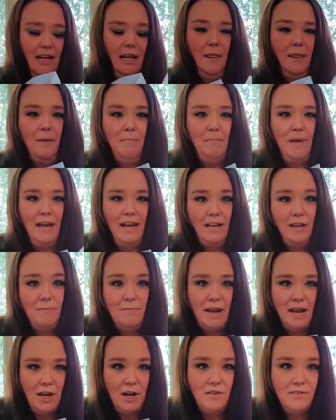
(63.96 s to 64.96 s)
the My Nail
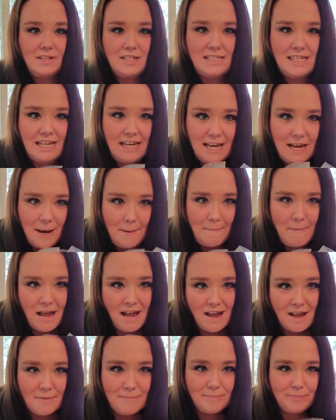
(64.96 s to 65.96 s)
Makeover team
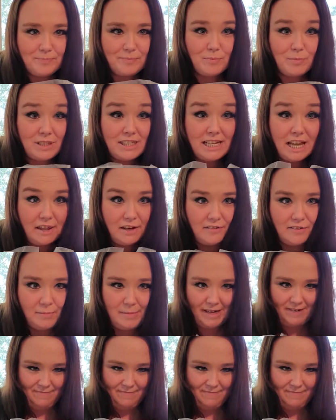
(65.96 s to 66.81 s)
put together for me.